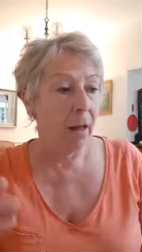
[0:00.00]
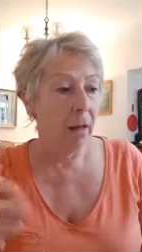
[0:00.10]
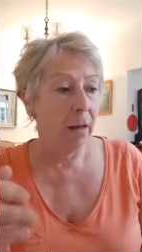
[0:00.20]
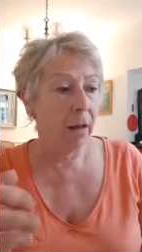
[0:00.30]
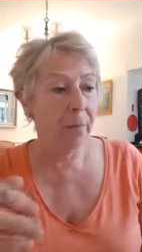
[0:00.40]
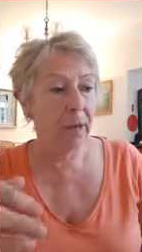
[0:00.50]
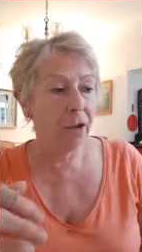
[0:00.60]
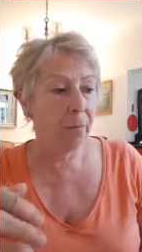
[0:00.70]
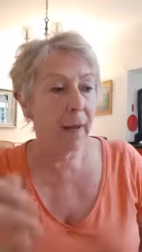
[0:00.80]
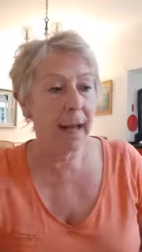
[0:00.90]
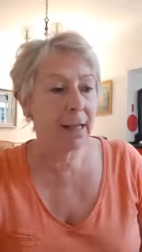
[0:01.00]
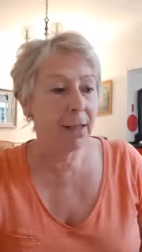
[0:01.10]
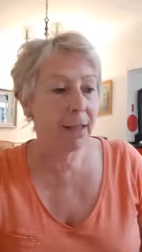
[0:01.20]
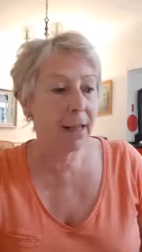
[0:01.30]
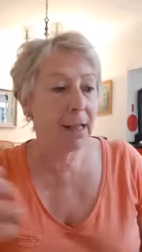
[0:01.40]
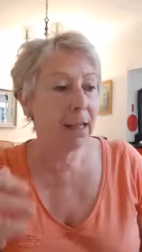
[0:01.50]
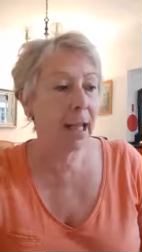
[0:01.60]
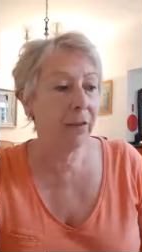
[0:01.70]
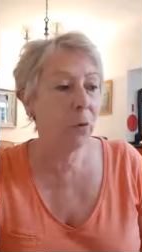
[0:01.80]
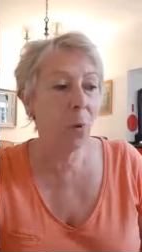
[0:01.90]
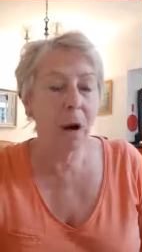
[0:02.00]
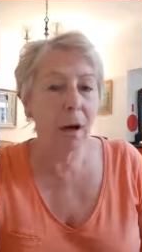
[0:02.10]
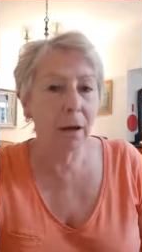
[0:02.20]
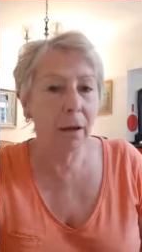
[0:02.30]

The bitch bastard has left work.